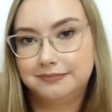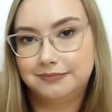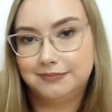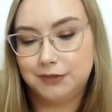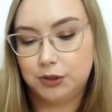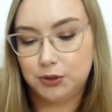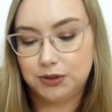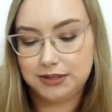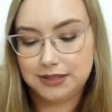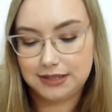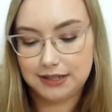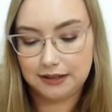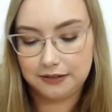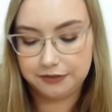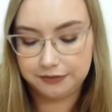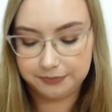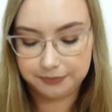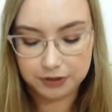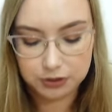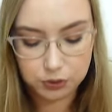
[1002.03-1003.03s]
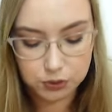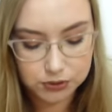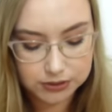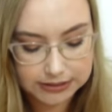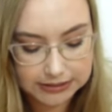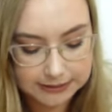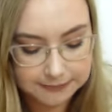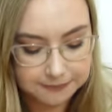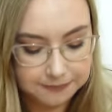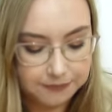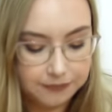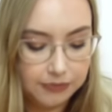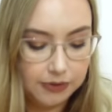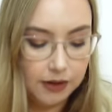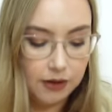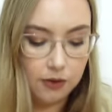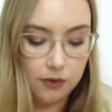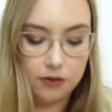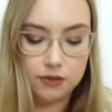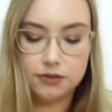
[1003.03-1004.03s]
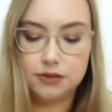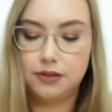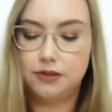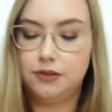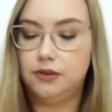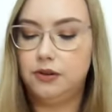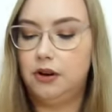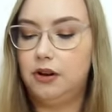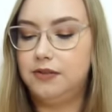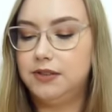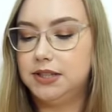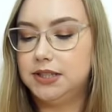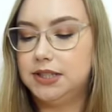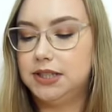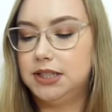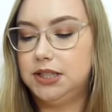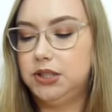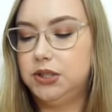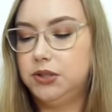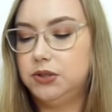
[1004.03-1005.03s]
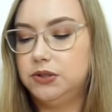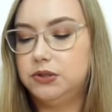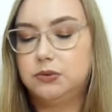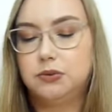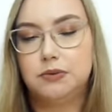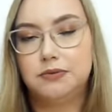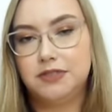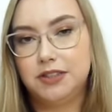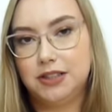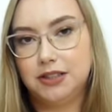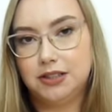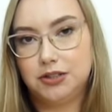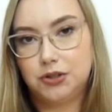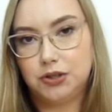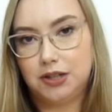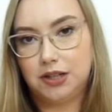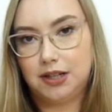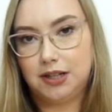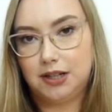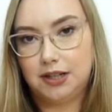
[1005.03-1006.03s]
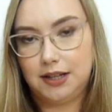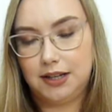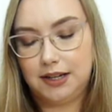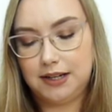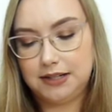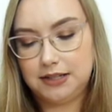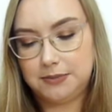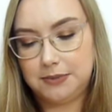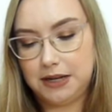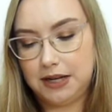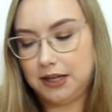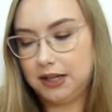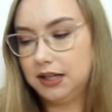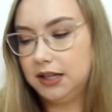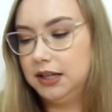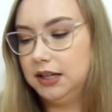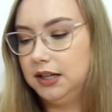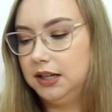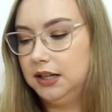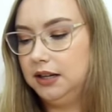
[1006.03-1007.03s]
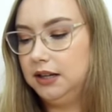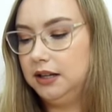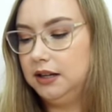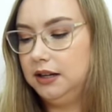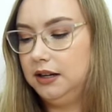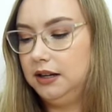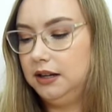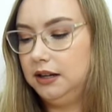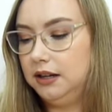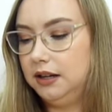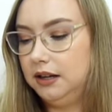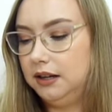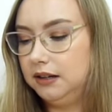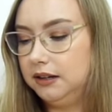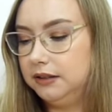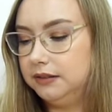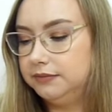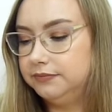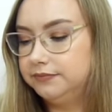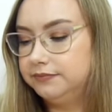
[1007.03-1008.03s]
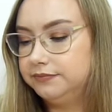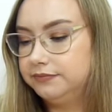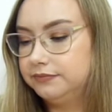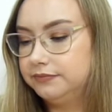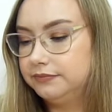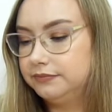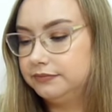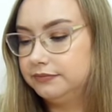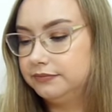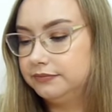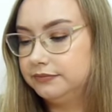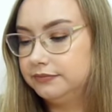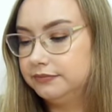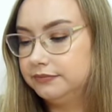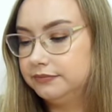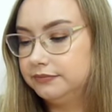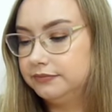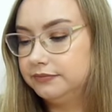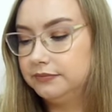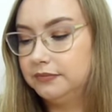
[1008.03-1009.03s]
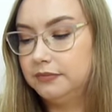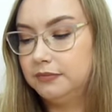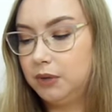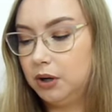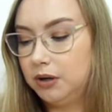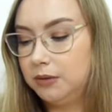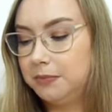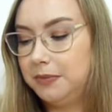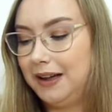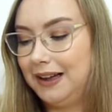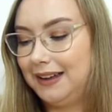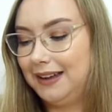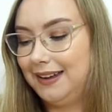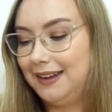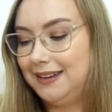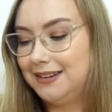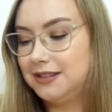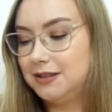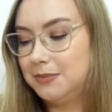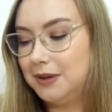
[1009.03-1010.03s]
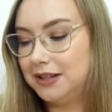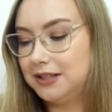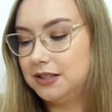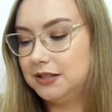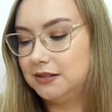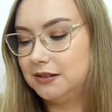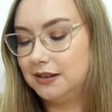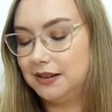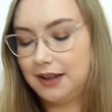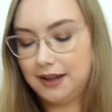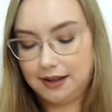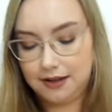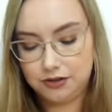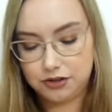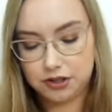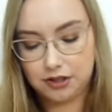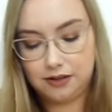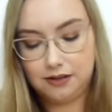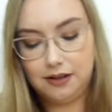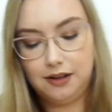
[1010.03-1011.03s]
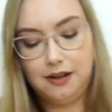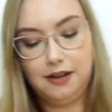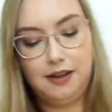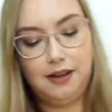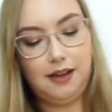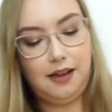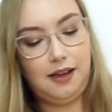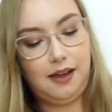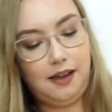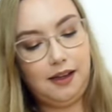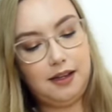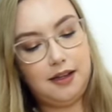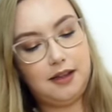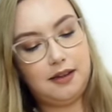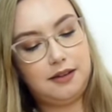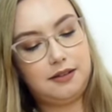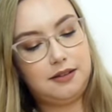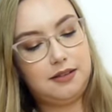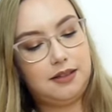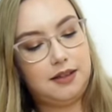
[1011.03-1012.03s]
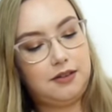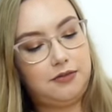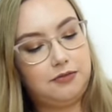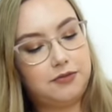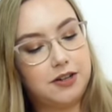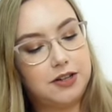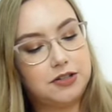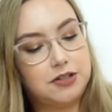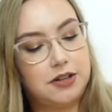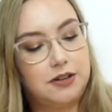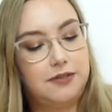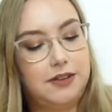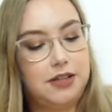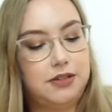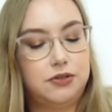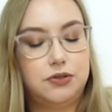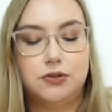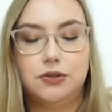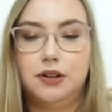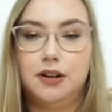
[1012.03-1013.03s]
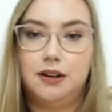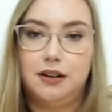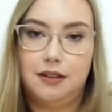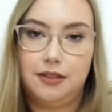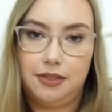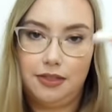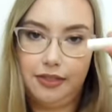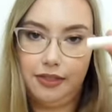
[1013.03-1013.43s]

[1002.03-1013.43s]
Good stuff. Used it. Also, obviously, used Warm Vanilla Sugar Anti-Bac, POC-Bac Antibacterial Hand Gel, and the Fresh Advanced Sugar.